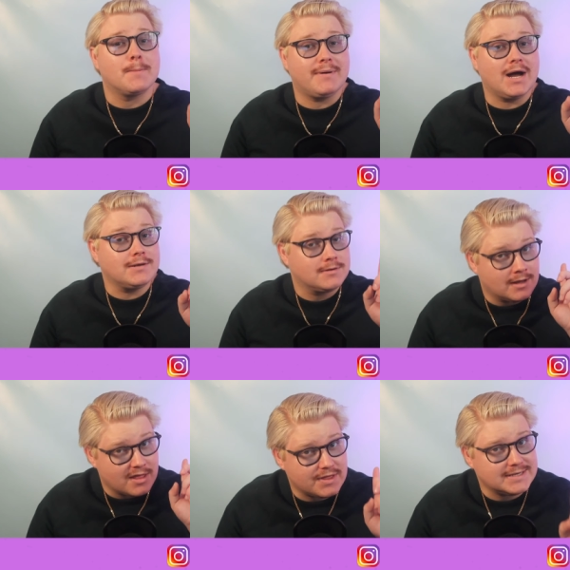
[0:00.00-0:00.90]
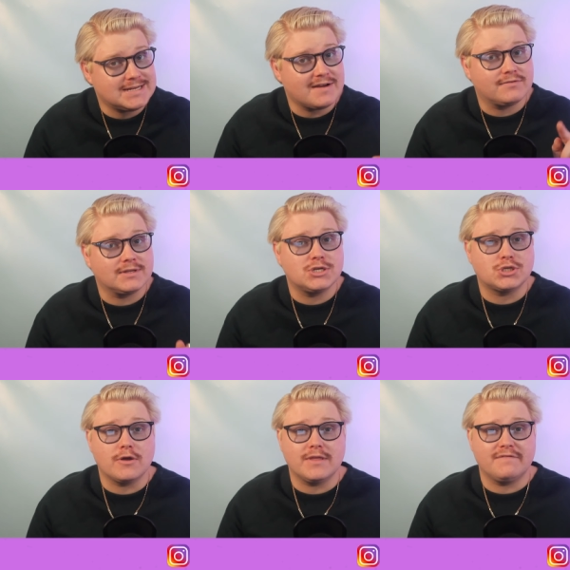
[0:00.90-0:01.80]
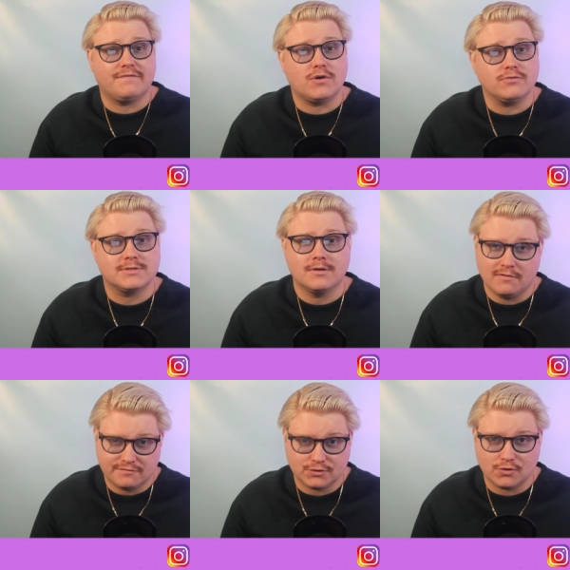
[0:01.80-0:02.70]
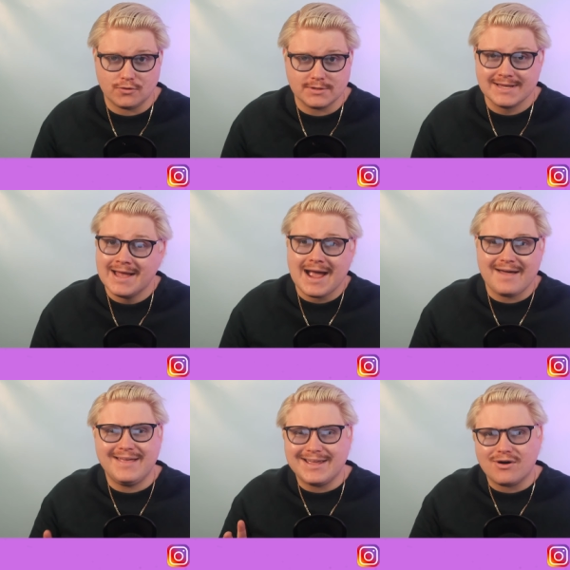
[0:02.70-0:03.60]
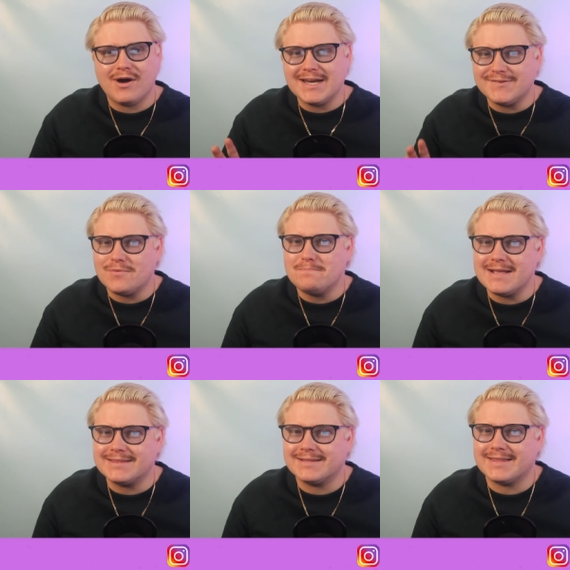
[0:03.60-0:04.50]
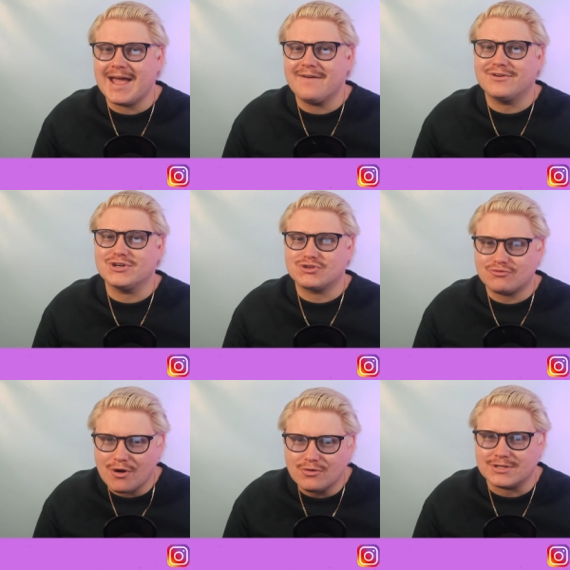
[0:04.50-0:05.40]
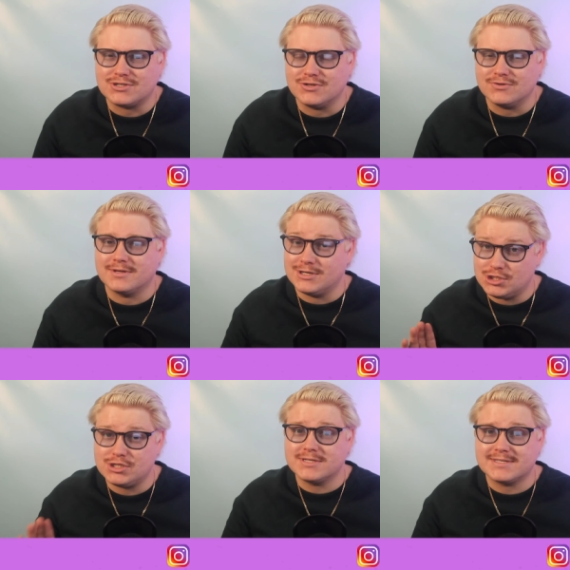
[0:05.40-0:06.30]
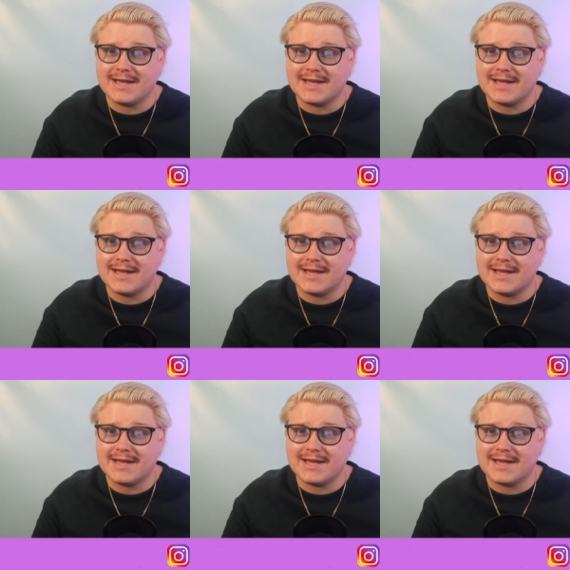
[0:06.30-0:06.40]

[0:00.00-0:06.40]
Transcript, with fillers: but they definitely show their faults, flaws, and they kind of admit that they have control issues. Just